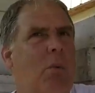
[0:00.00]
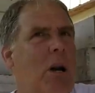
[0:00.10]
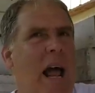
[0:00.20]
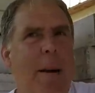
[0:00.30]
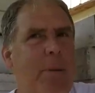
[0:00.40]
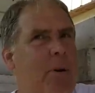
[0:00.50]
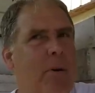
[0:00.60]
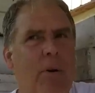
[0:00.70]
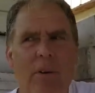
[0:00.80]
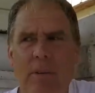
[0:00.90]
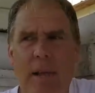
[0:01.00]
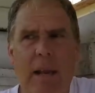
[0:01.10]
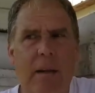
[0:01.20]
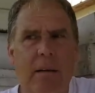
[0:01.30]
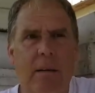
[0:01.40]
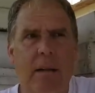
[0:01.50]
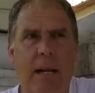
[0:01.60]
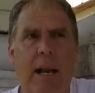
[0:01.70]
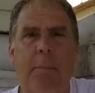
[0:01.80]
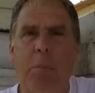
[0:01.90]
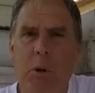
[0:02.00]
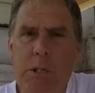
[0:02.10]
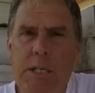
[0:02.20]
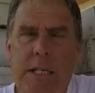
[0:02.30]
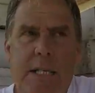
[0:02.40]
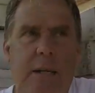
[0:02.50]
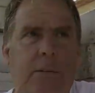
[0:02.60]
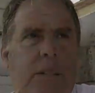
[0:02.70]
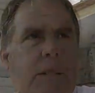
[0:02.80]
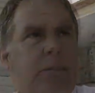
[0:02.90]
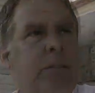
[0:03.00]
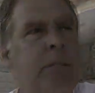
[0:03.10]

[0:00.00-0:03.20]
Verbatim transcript: What happened to her that they got emergency cells in?